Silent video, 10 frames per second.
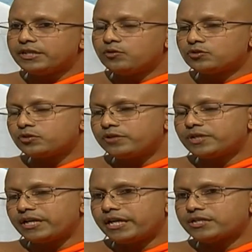They also have
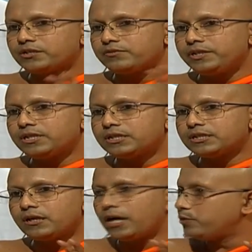a connection with
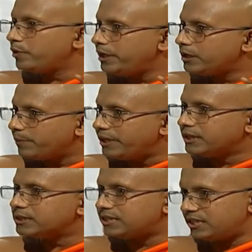Ayurvedic
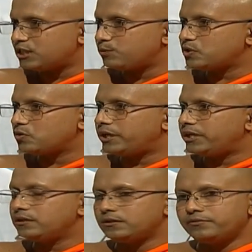medical system. So
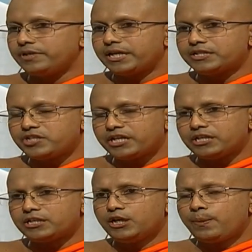we can check it.